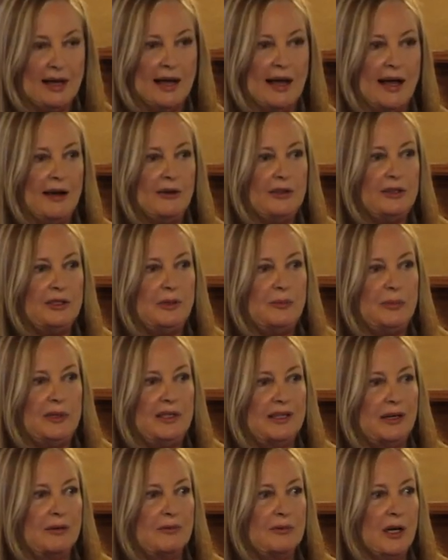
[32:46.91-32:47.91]
How could it be
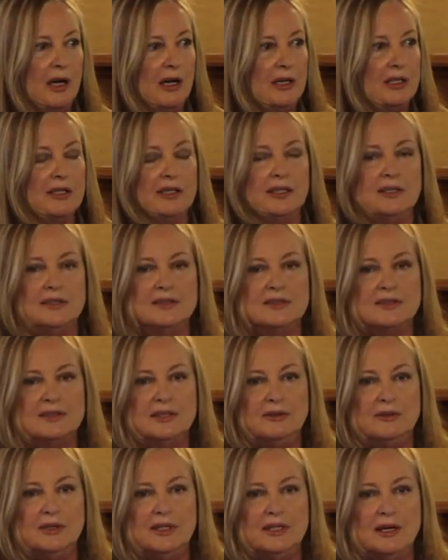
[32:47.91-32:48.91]
that Raqqa in
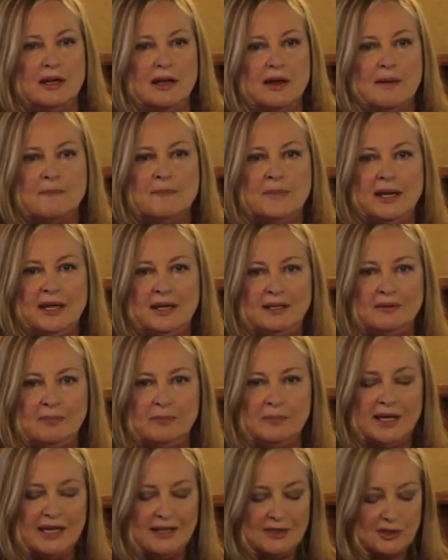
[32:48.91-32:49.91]
Syria, a
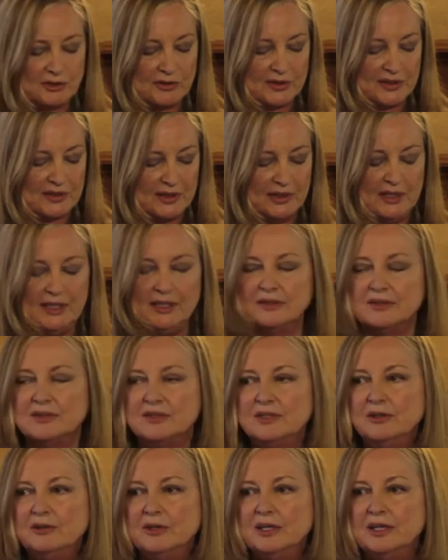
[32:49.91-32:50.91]
major city in
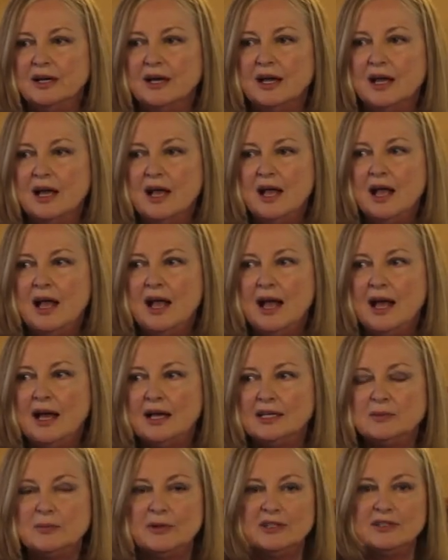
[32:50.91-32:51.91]
Syria,
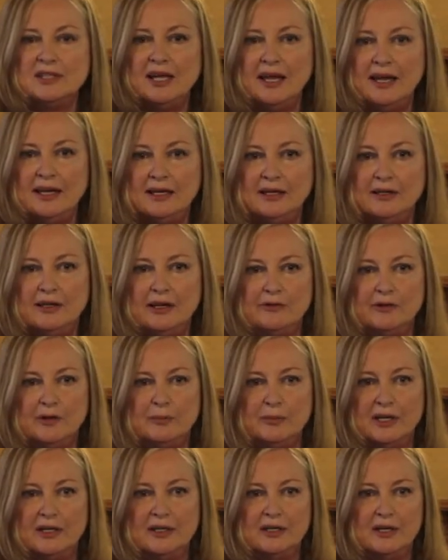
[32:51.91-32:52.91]
has been taken over
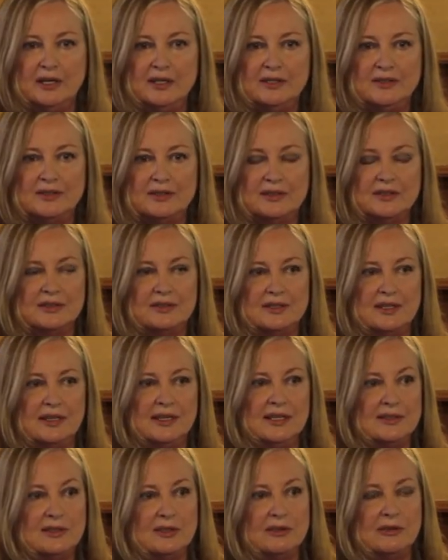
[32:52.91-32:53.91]
by ISIS and
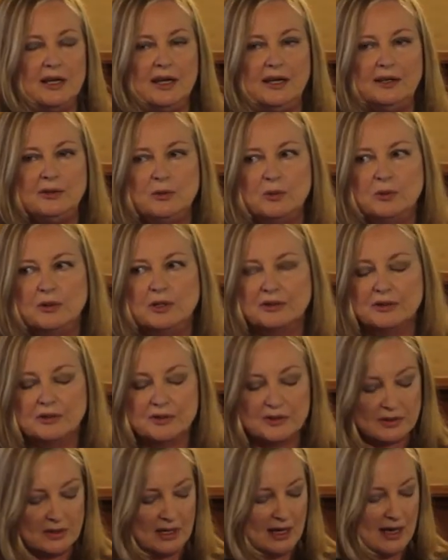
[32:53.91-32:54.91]
is their
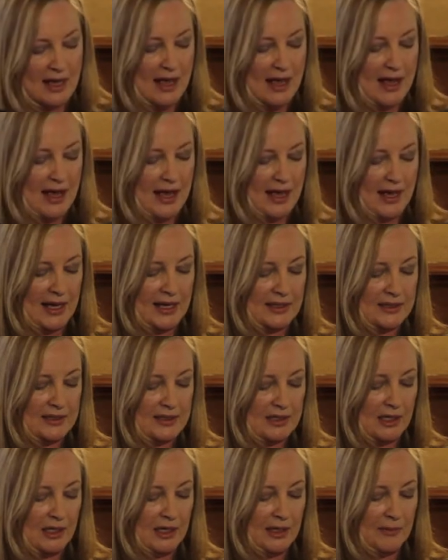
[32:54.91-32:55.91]
headquarters, and
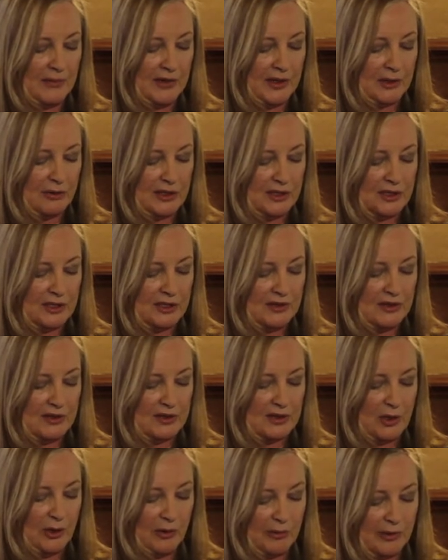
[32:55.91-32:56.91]
the
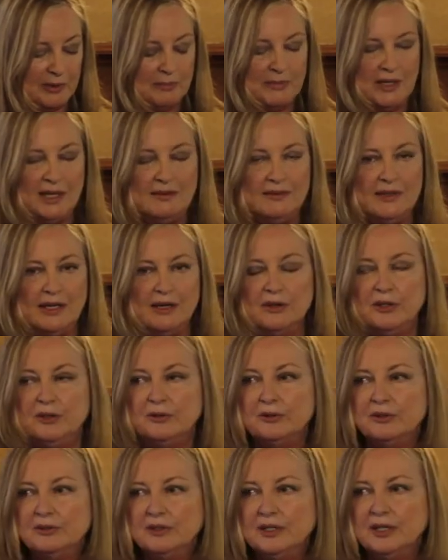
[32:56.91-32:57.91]
Christians who remained there,
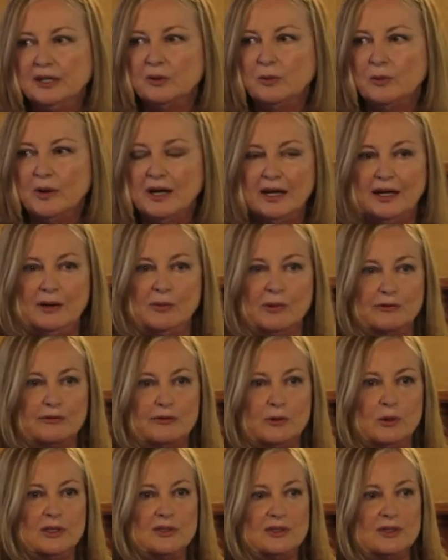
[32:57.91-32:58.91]
who couldn't get away, were
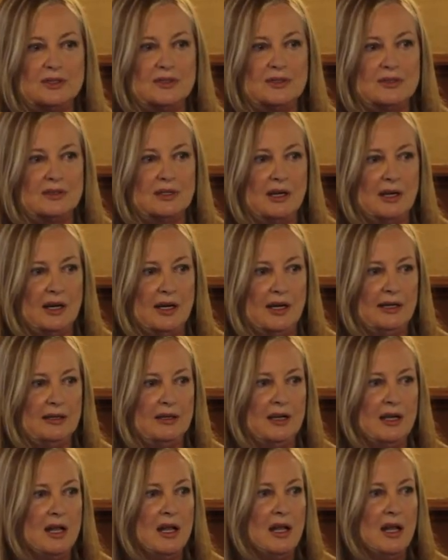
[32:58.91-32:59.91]
forced to
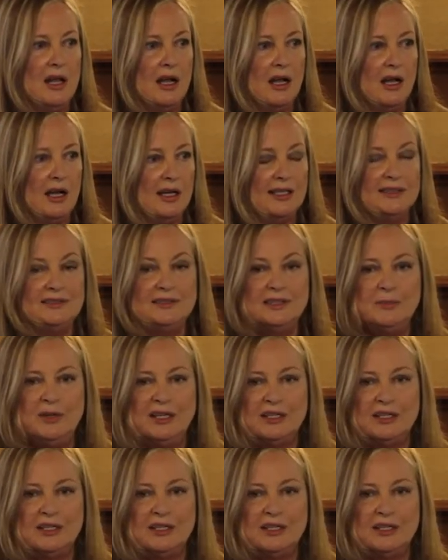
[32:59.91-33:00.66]
sign a dhimmi